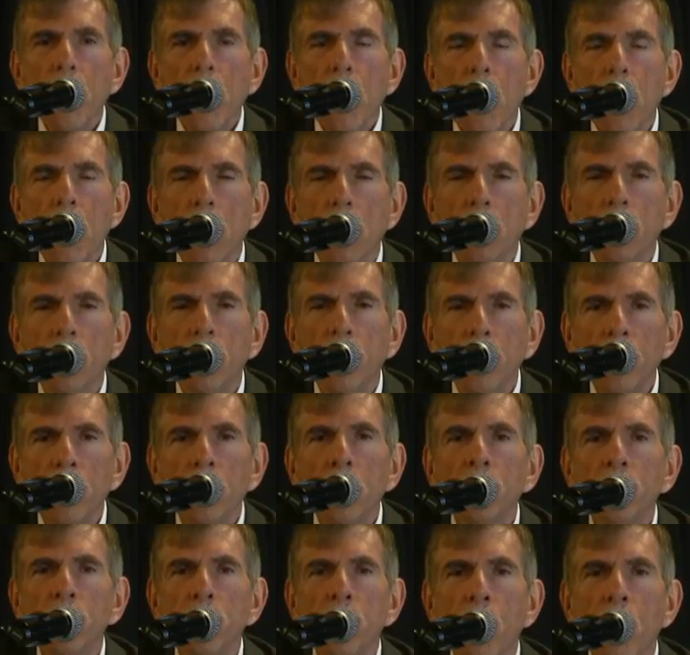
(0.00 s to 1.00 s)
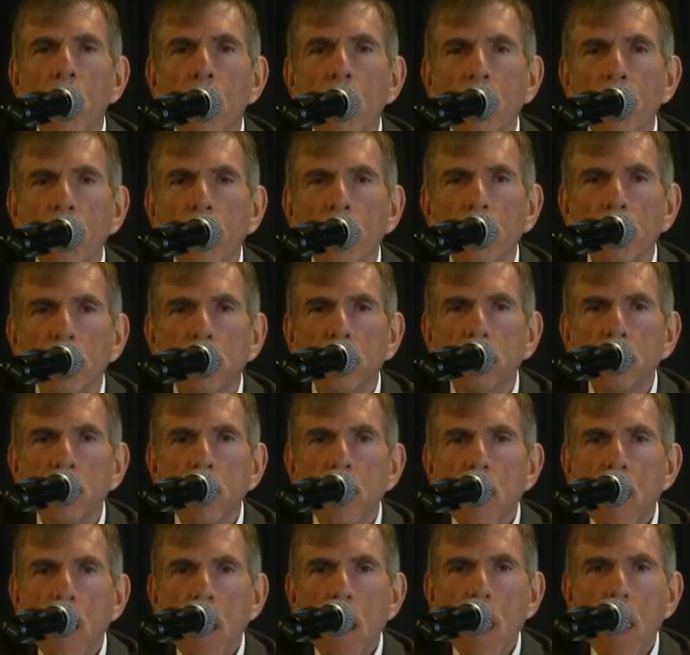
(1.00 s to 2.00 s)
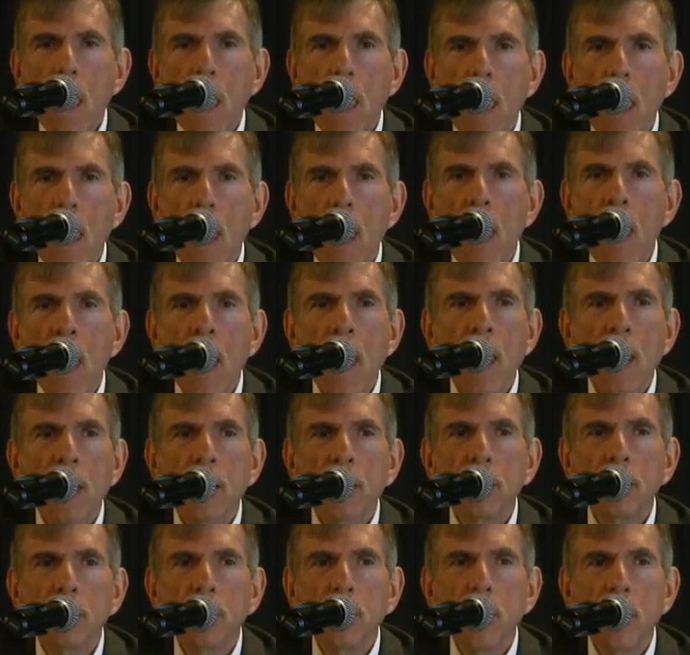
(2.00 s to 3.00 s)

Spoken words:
at a field office, and